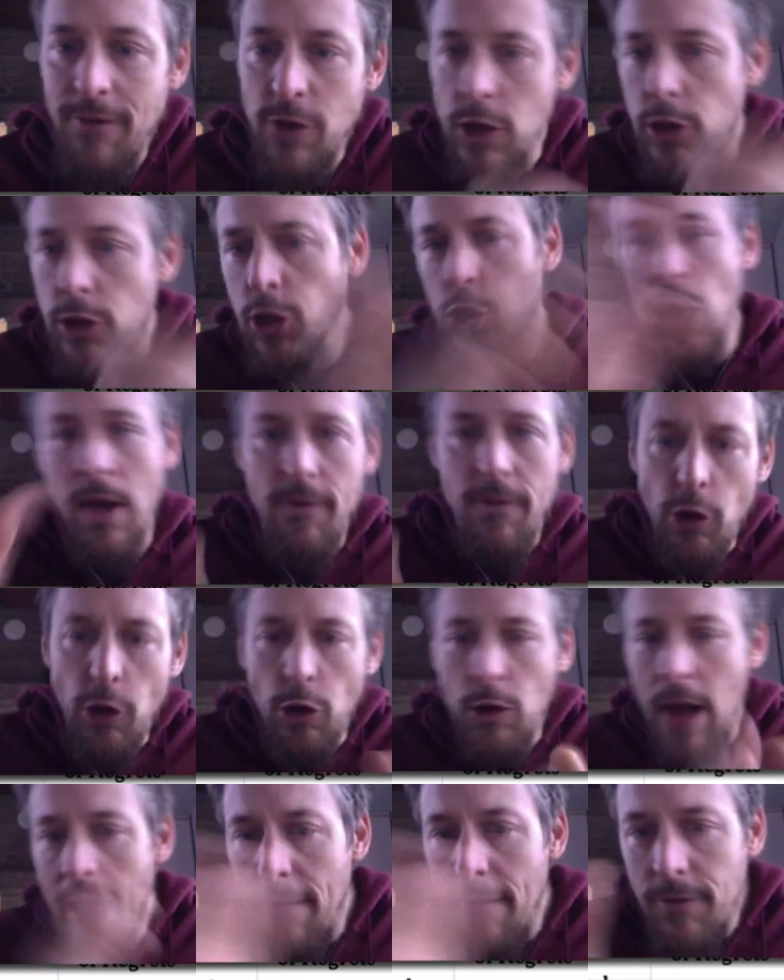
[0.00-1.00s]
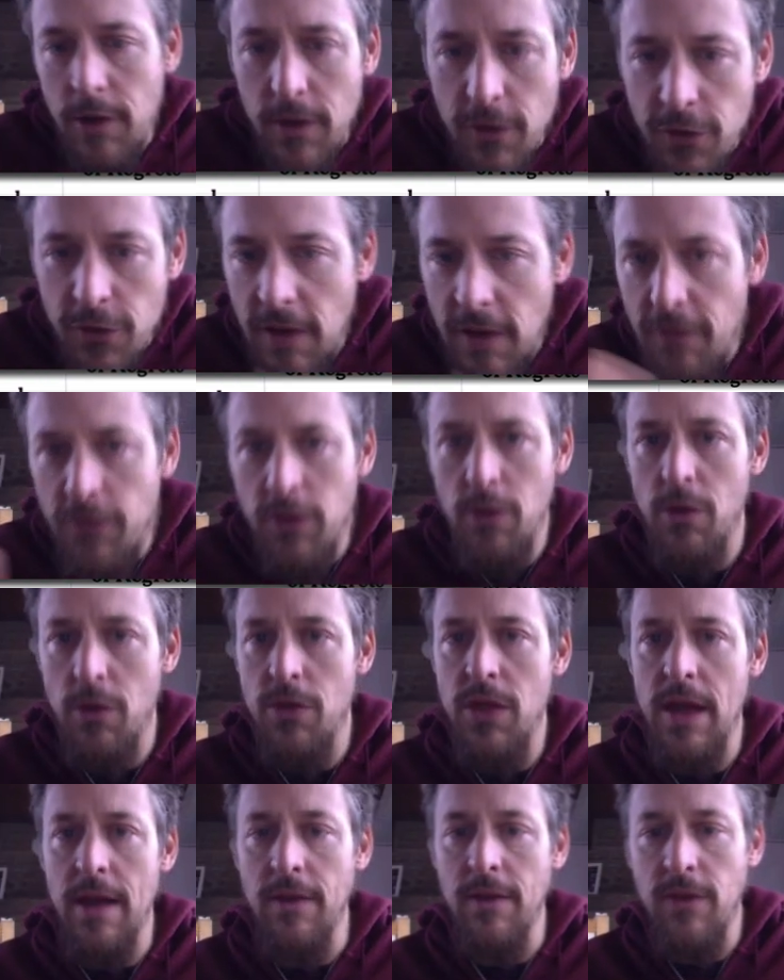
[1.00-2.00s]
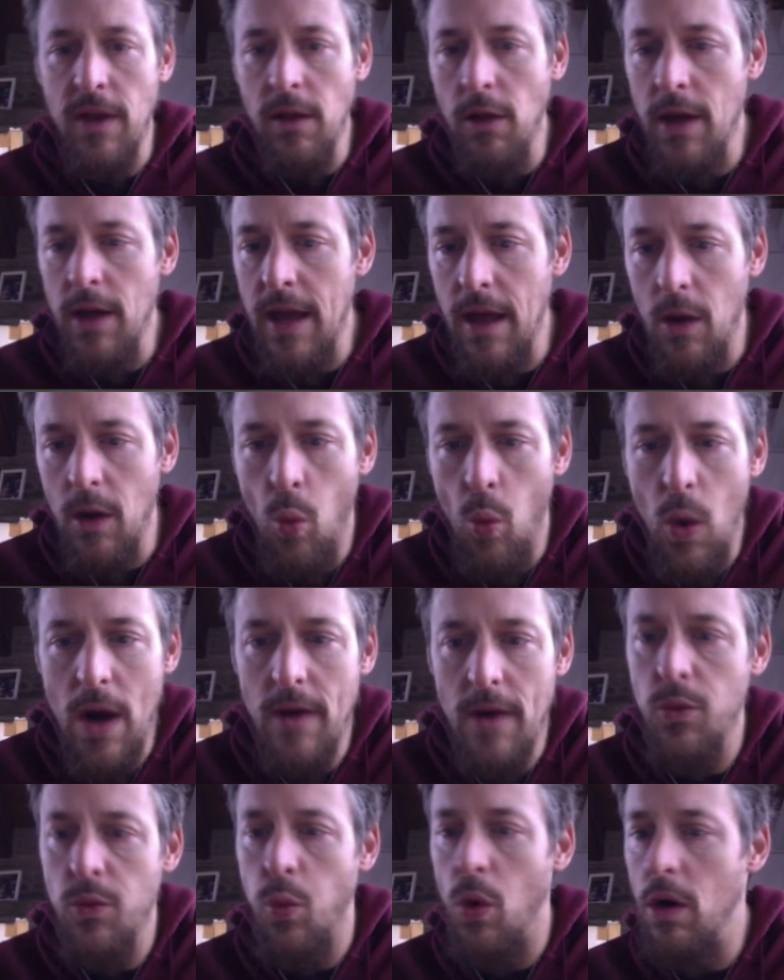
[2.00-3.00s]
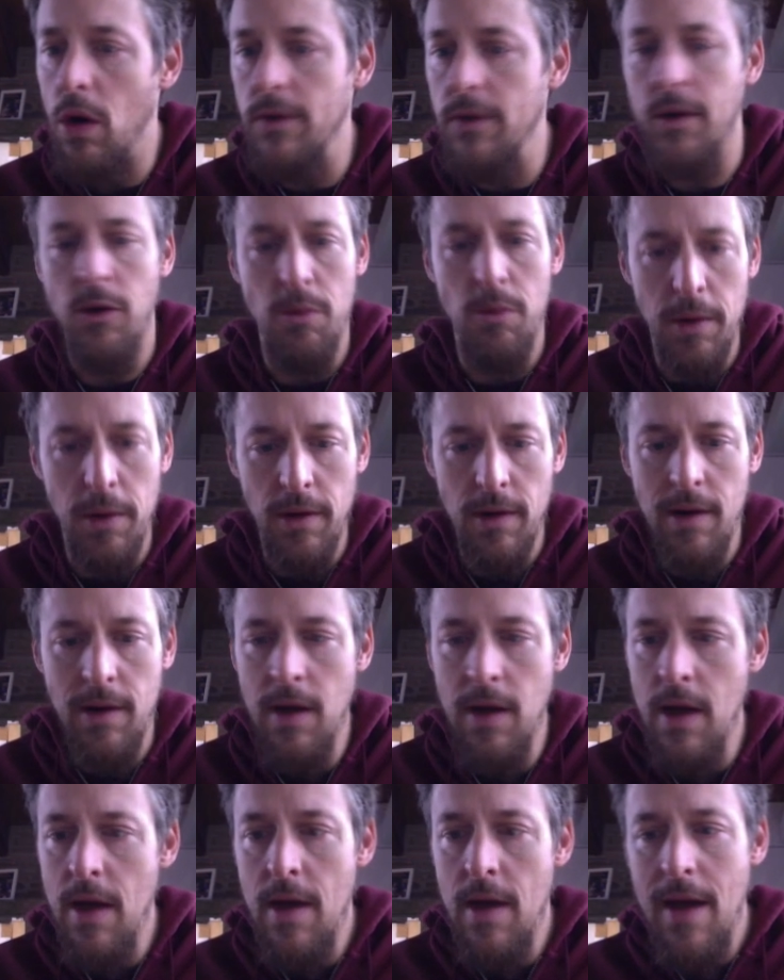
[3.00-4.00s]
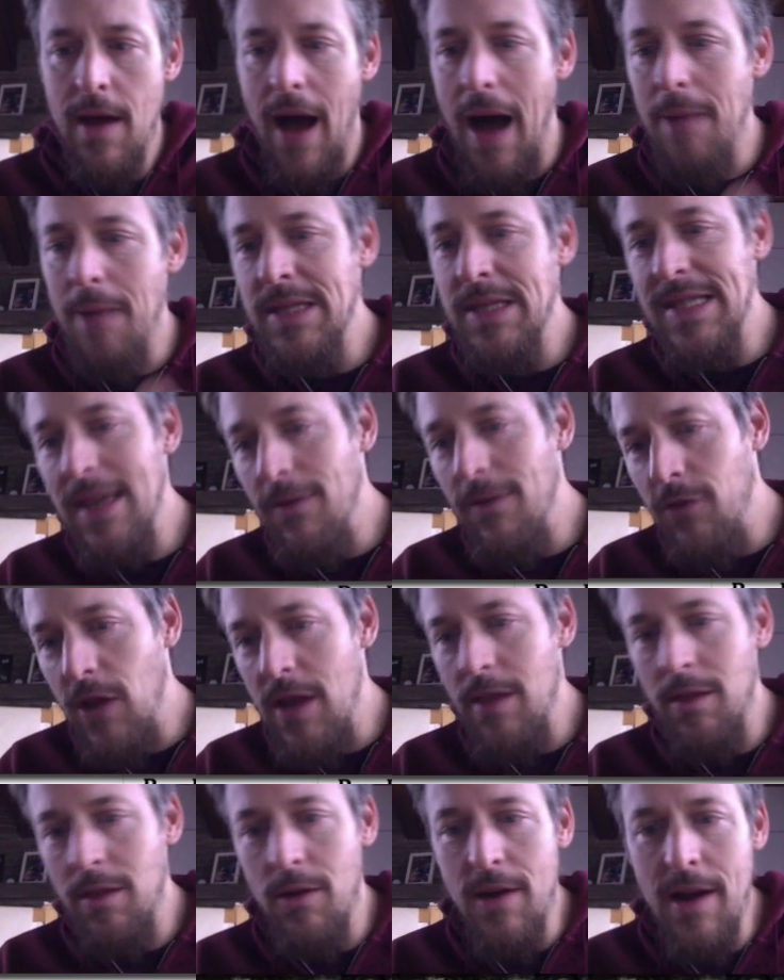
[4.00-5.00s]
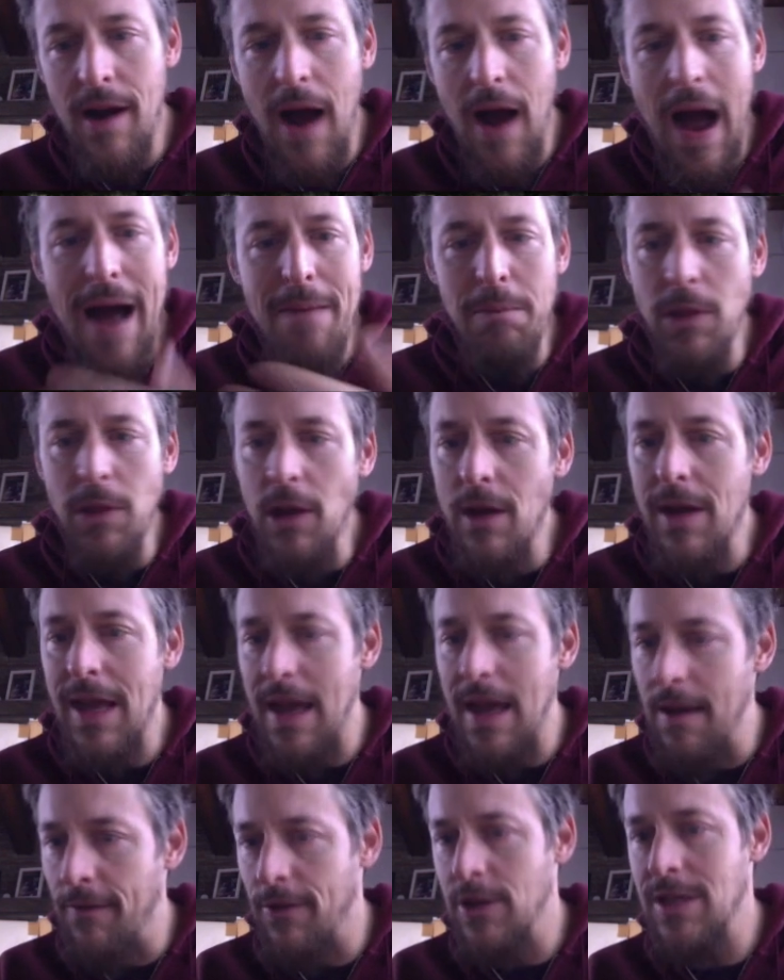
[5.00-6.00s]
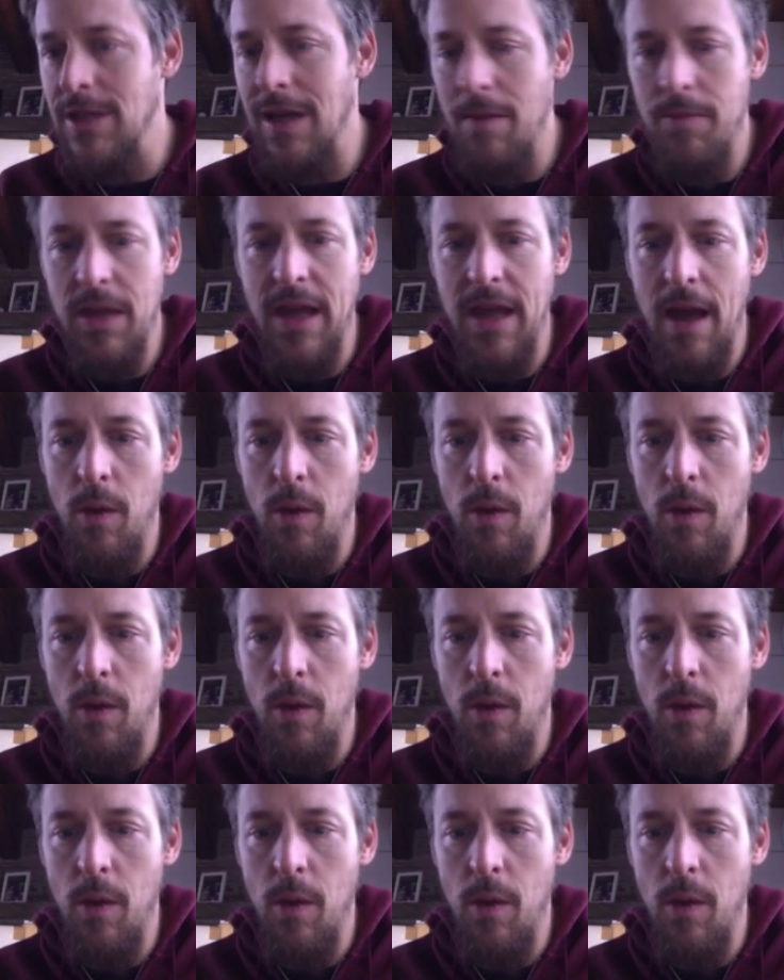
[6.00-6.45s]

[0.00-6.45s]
to sift through things, it's like looking at a Where's Waldo book. I'm sifting through here. I'm looking for something I